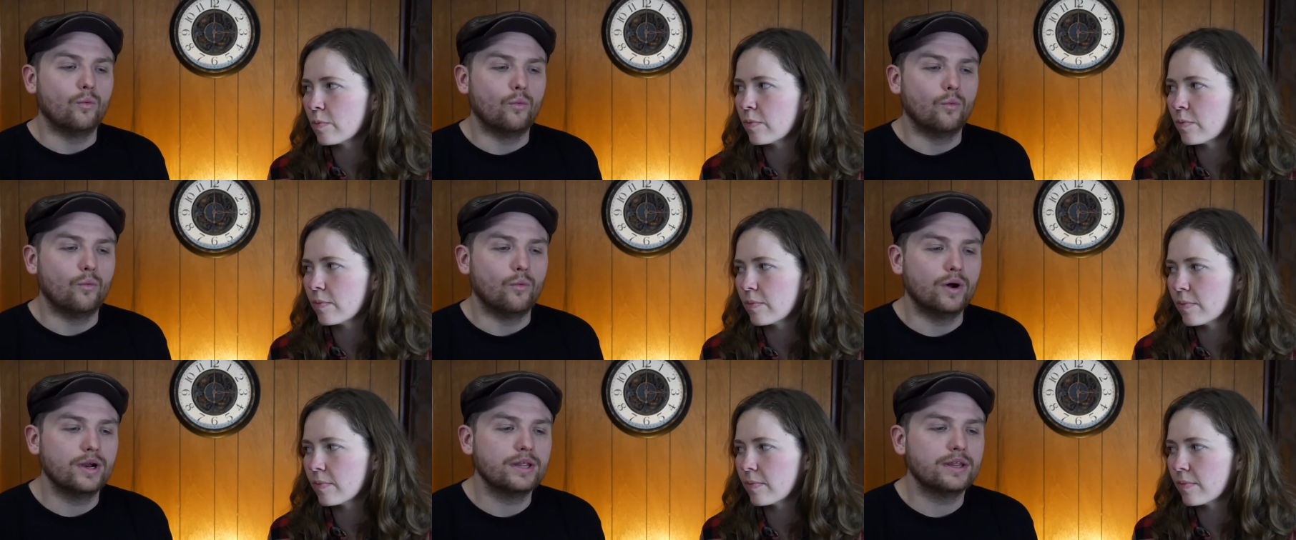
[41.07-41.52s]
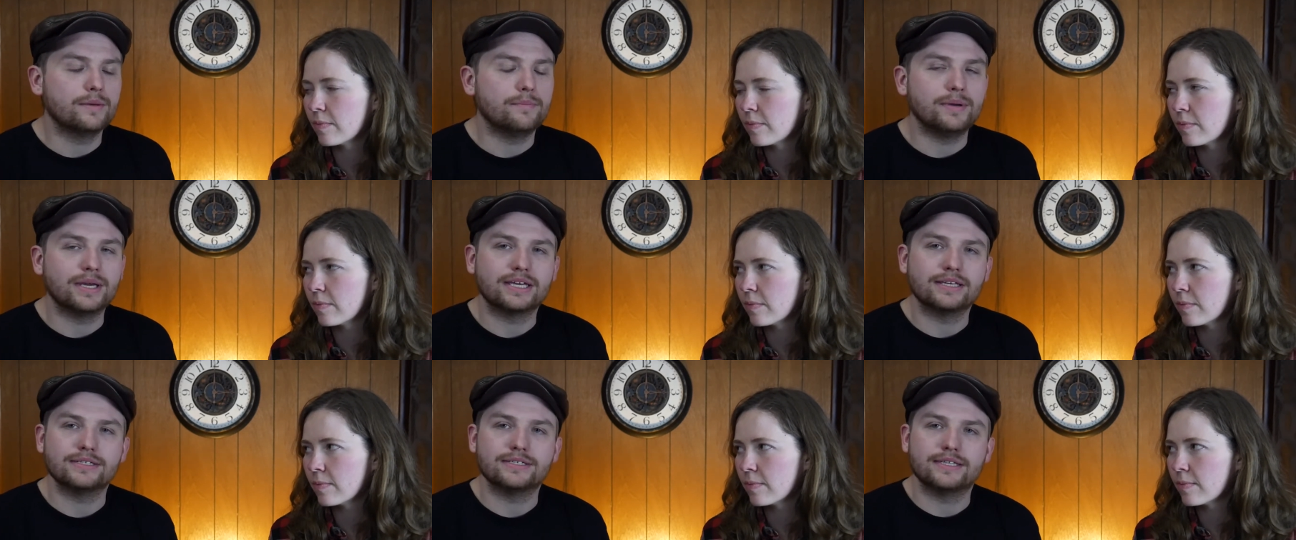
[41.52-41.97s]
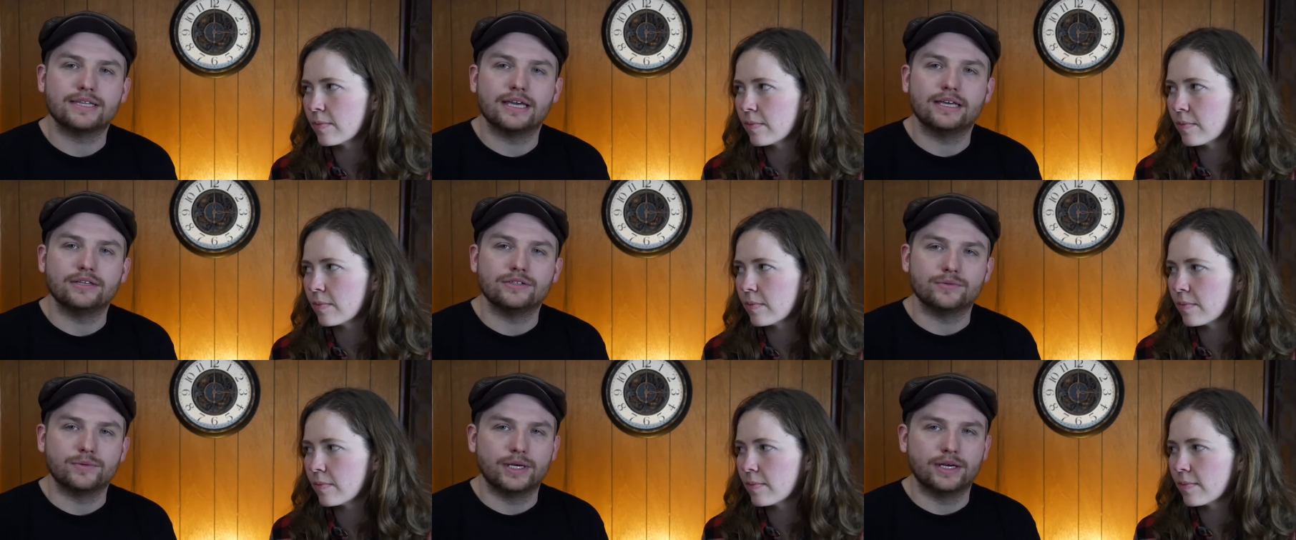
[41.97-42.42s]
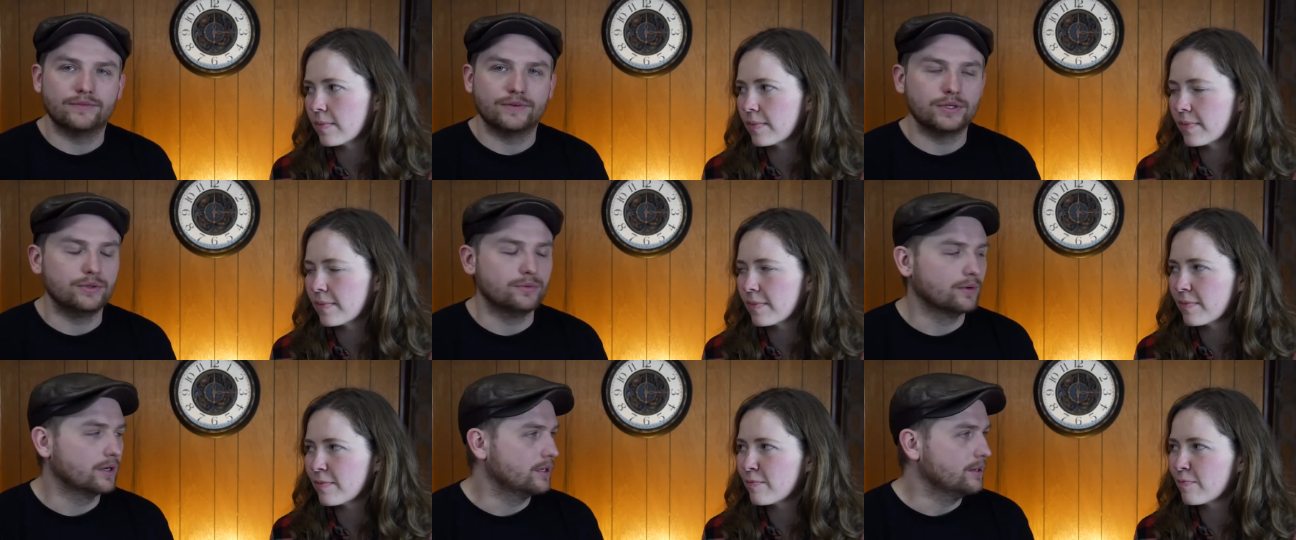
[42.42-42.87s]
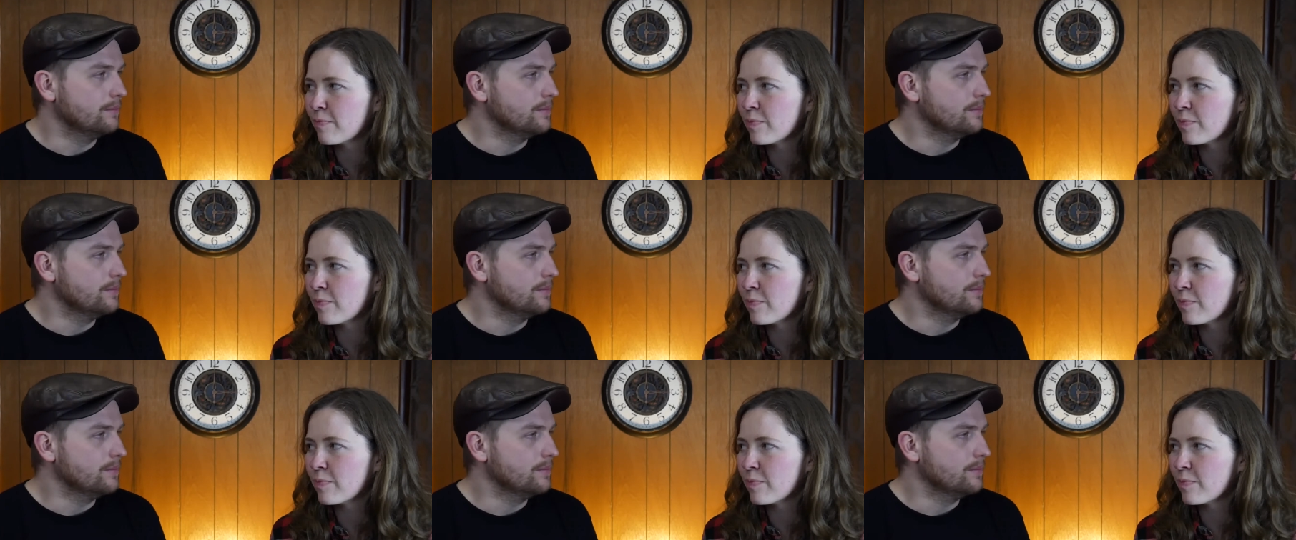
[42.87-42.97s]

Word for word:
Speaker 1: One of the biggest things whenever you run a